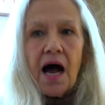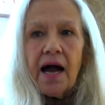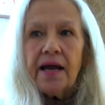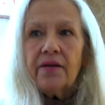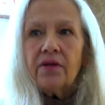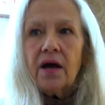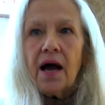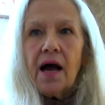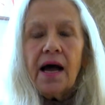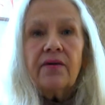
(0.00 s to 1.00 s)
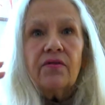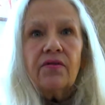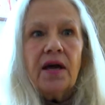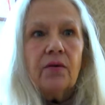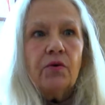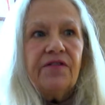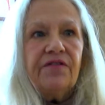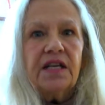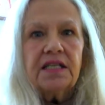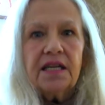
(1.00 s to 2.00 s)
I then
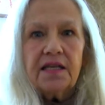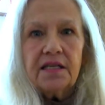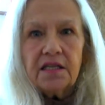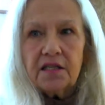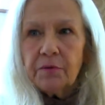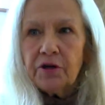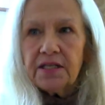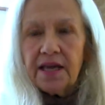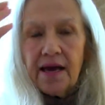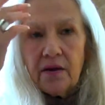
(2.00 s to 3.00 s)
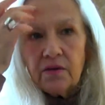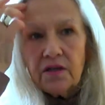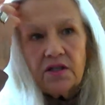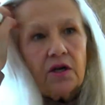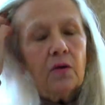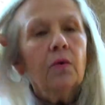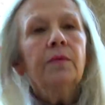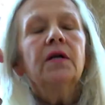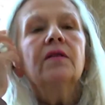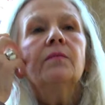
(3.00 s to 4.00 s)
revisited this experience I had with this young
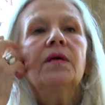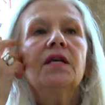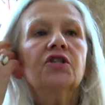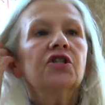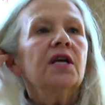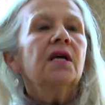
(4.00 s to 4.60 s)
woman on the beach,